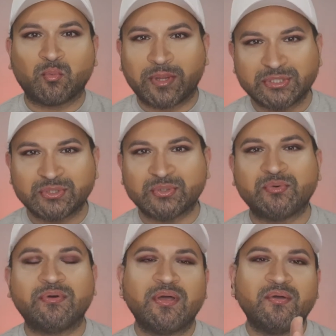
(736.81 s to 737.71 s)

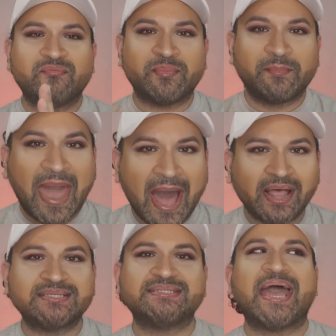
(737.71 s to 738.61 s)
redo from a
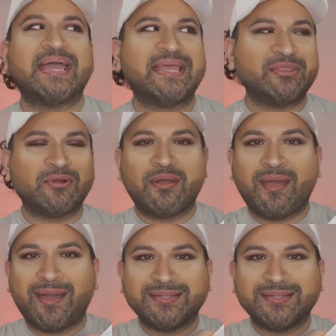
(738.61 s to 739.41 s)
palette that either